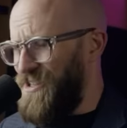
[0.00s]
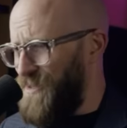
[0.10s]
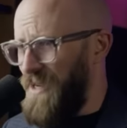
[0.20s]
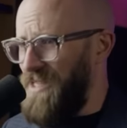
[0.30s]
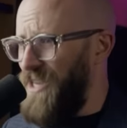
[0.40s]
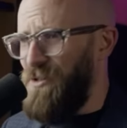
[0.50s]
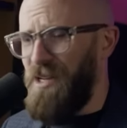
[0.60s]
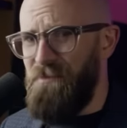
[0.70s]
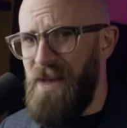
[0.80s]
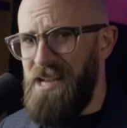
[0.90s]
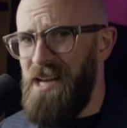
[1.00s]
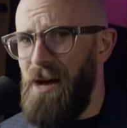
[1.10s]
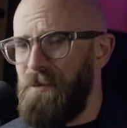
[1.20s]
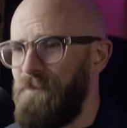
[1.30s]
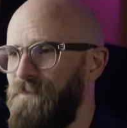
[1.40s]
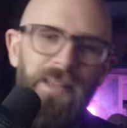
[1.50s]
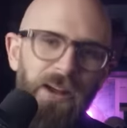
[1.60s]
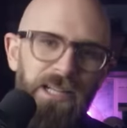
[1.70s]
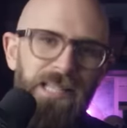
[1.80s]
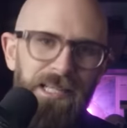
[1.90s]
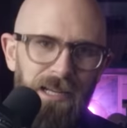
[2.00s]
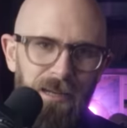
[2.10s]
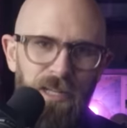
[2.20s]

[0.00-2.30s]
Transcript: And it just being totally made up. They're aesthetically